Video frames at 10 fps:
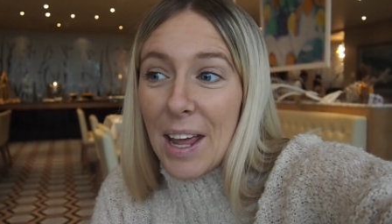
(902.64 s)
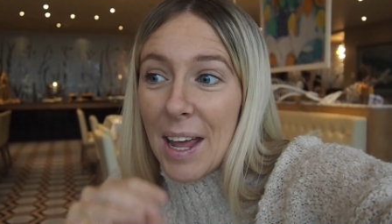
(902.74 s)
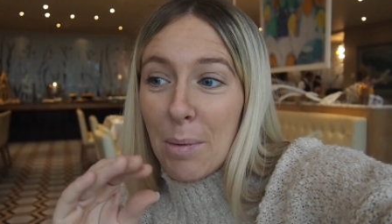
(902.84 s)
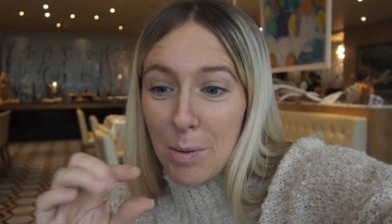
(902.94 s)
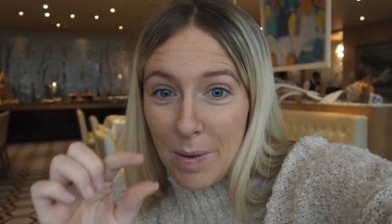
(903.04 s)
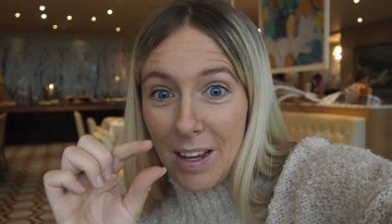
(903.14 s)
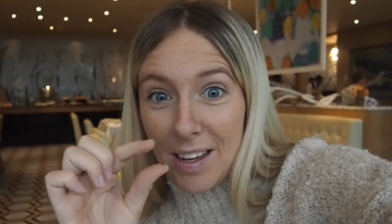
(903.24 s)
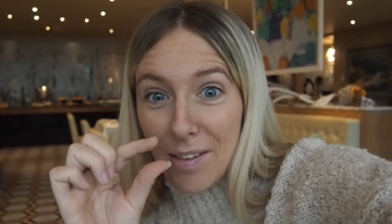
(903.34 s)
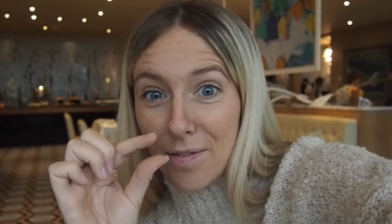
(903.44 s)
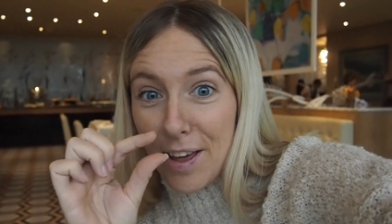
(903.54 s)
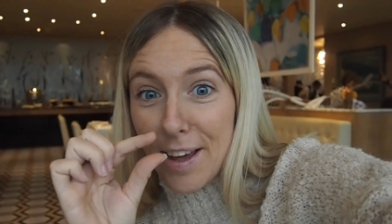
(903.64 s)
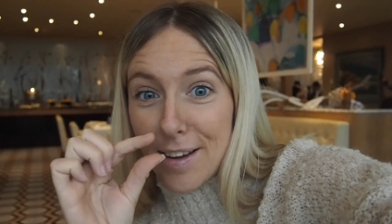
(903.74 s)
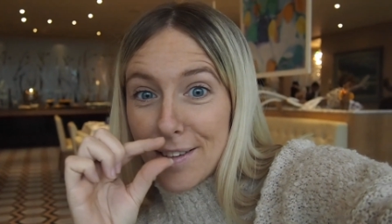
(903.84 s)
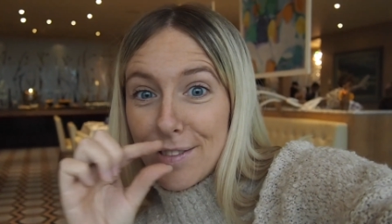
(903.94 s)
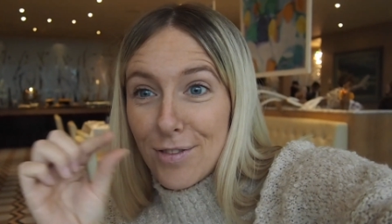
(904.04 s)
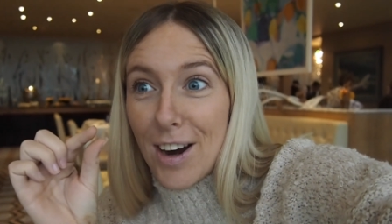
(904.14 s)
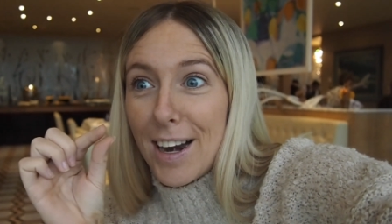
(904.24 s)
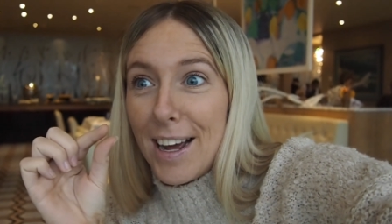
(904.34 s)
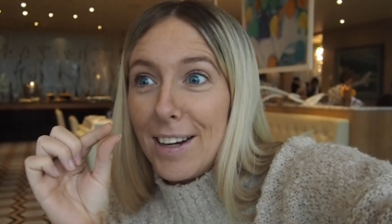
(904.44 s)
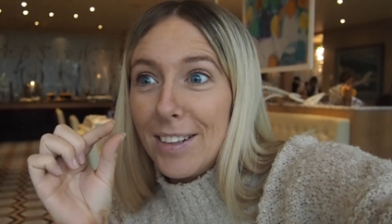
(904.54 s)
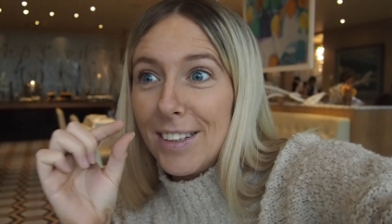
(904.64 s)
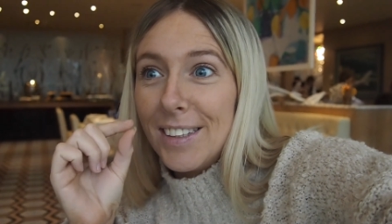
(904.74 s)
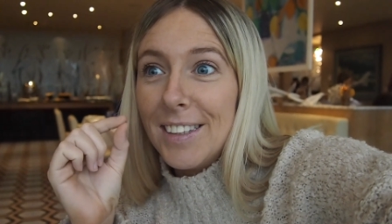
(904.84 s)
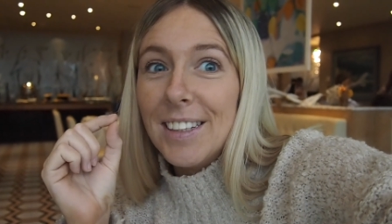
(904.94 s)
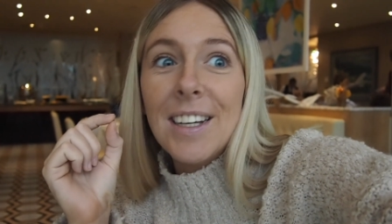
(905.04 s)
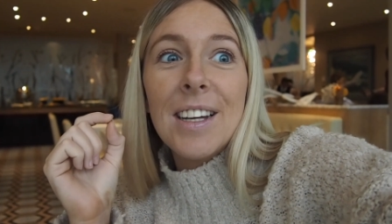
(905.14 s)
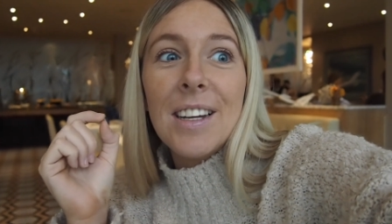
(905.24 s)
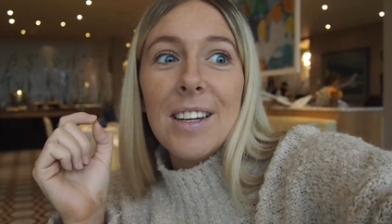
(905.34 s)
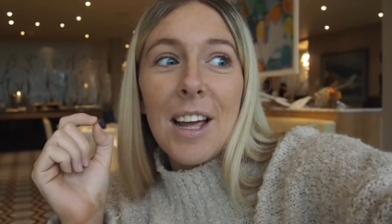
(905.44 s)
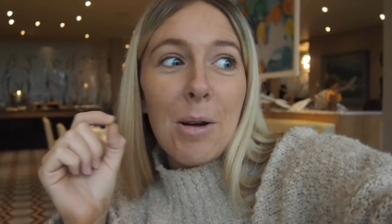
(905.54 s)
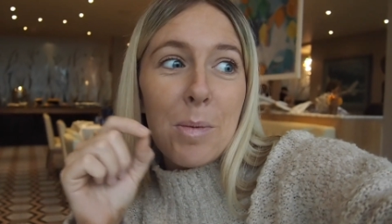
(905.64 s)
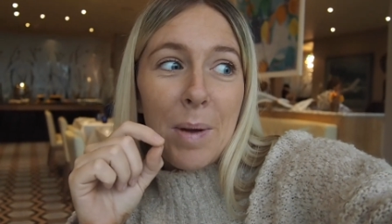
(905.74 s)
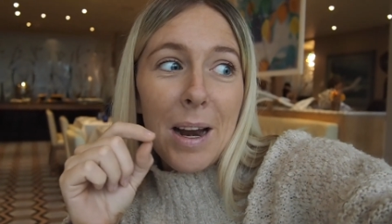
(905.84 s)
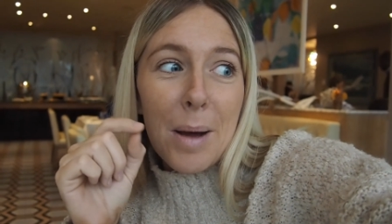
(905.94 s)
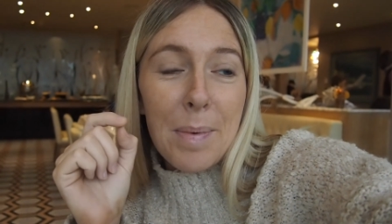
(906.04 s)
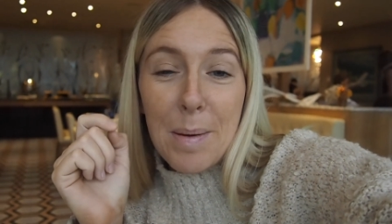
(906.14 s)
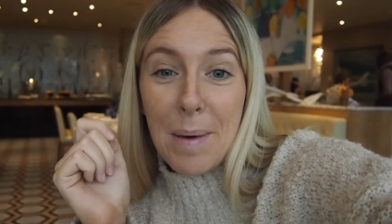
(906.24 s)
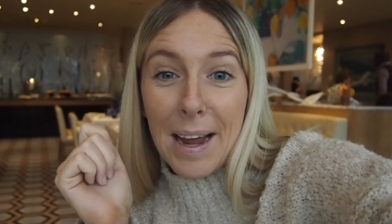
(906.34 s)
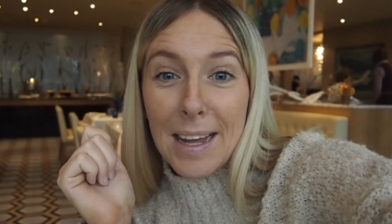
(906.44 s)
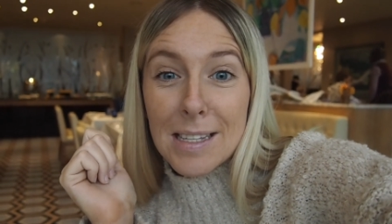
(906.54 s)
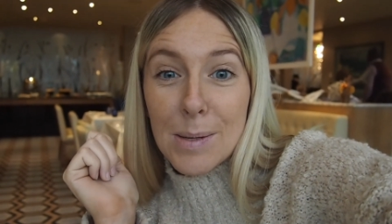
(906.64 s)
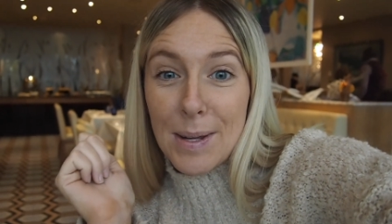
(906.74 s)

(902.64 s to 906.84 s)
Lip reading: it would be thick right now. It would be like being back in Switzerland.